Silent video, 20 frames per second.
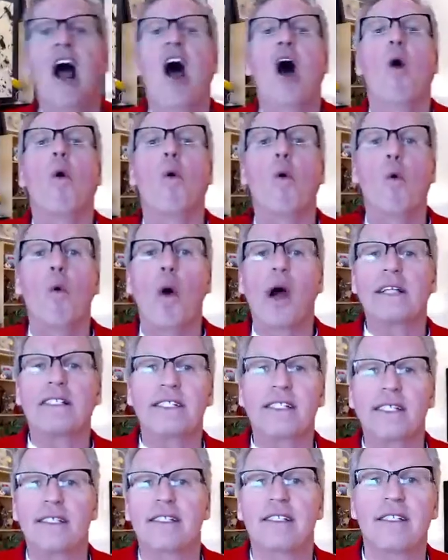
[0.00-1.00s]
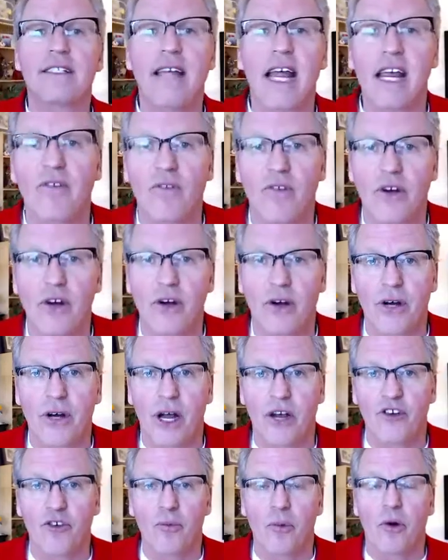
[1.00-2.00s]
What's at stake for your
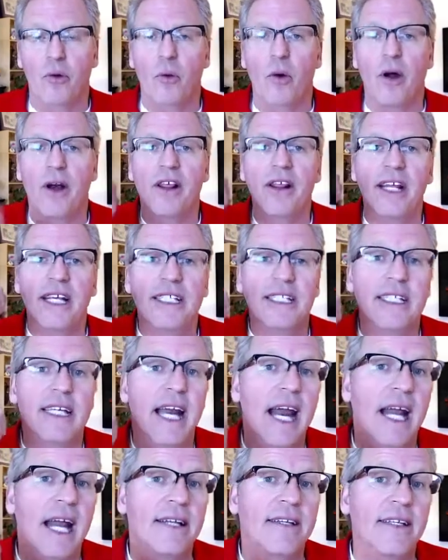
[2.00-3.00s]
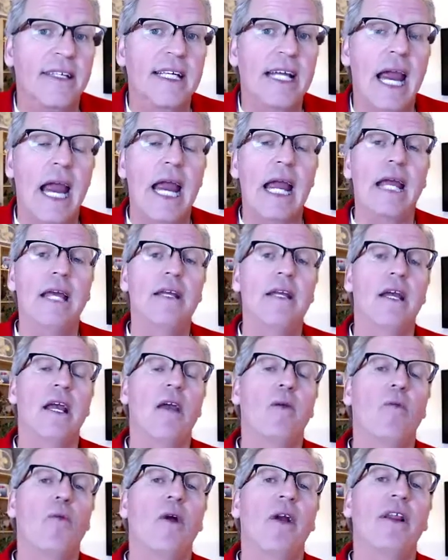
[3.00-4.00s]
customer? What do they stand to gain?
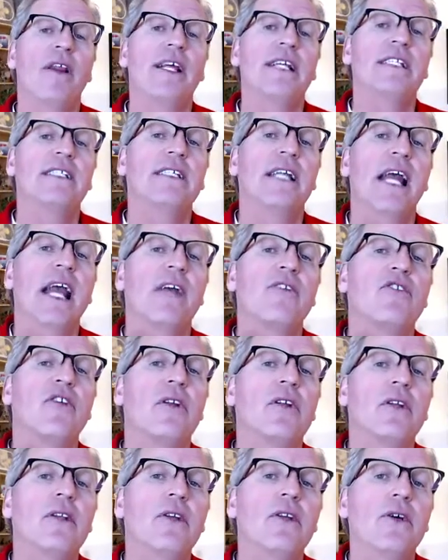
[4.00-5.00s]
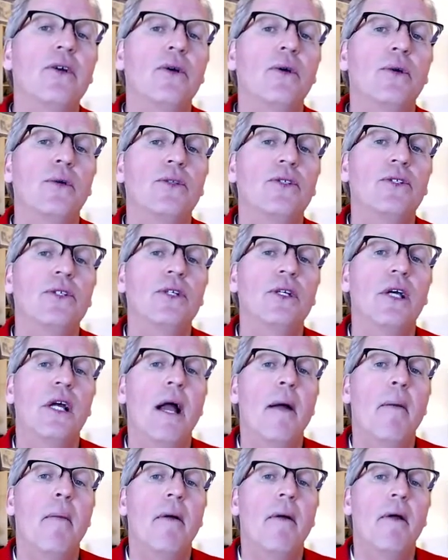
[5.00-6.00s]
And what do they stand to lose?
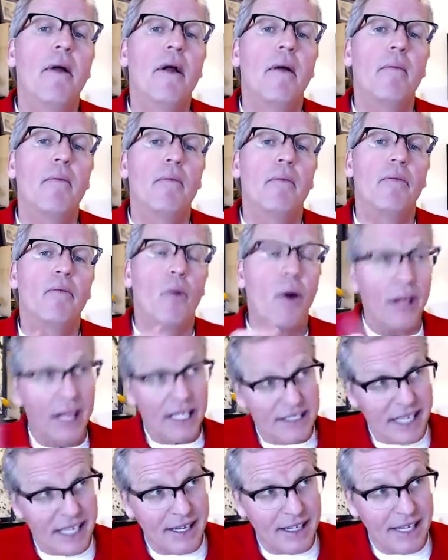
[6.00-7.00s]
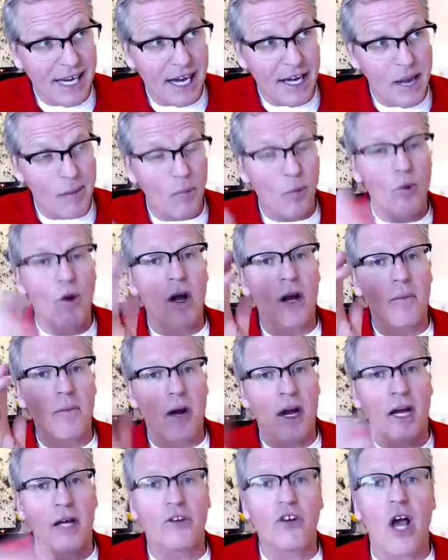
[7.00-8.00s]
What do they stand to gain, number 1,
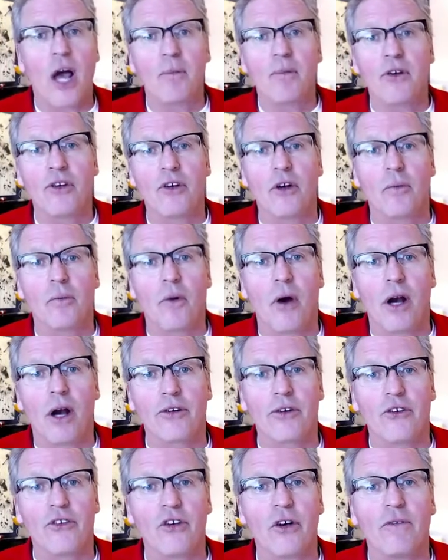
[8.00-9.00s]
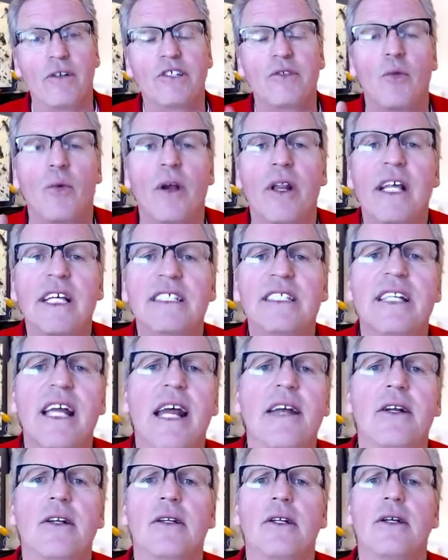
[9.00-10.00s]
by adopting your product or service? And what do they
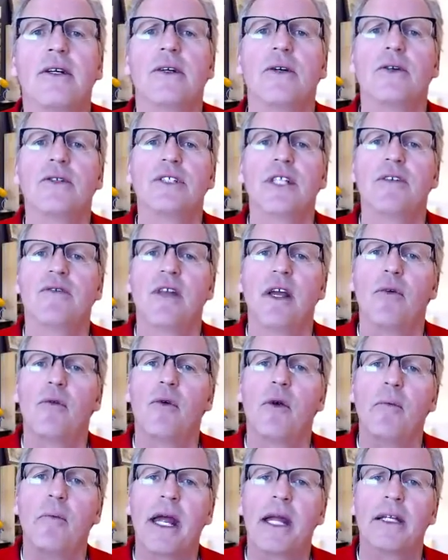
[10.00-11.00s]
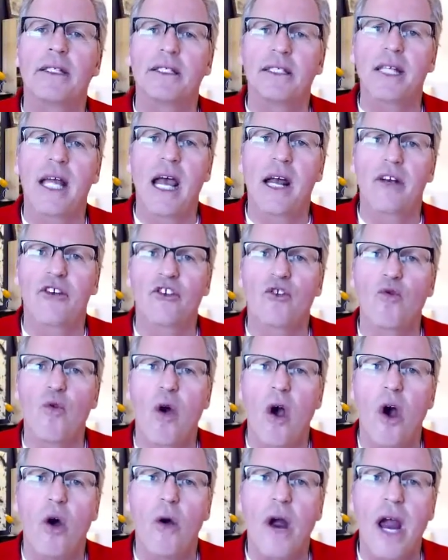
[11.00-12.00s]
stand to lose if they remain in status
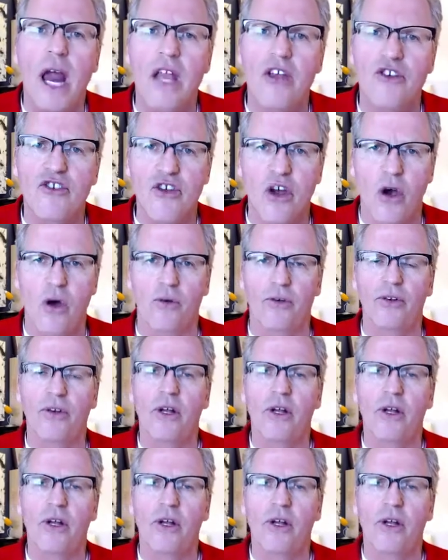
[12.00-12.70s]
quo and don't?